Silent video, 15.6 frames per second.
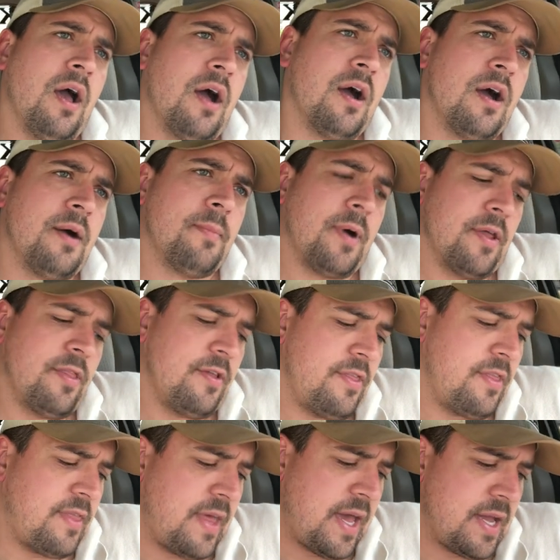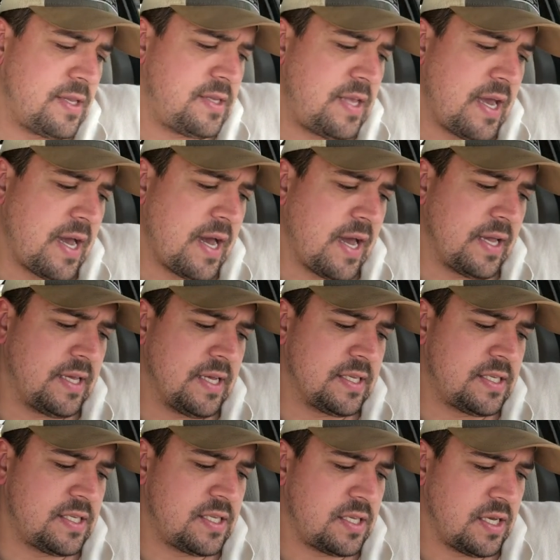Other than that, yeah, I
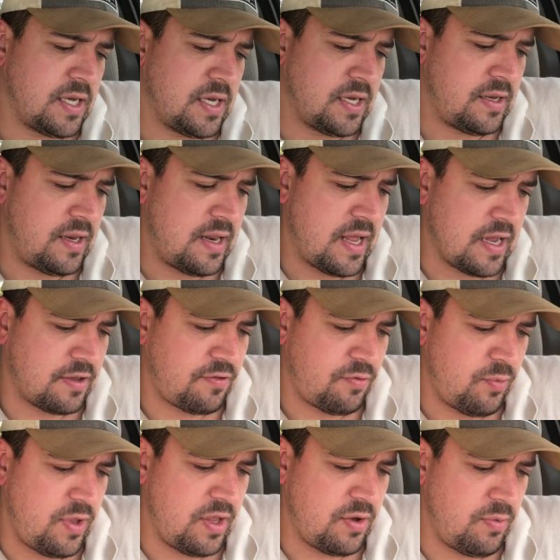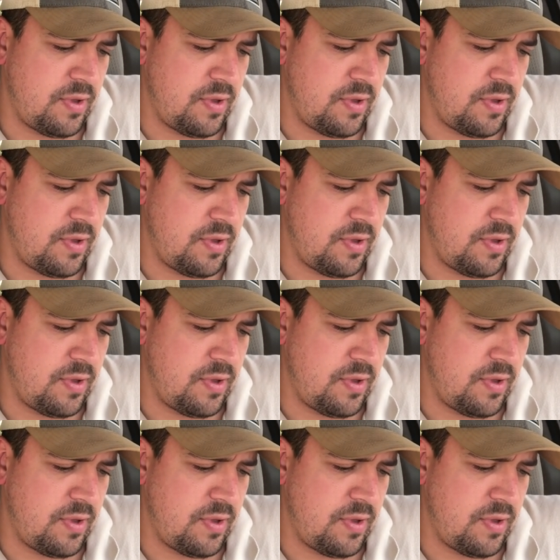guess next week,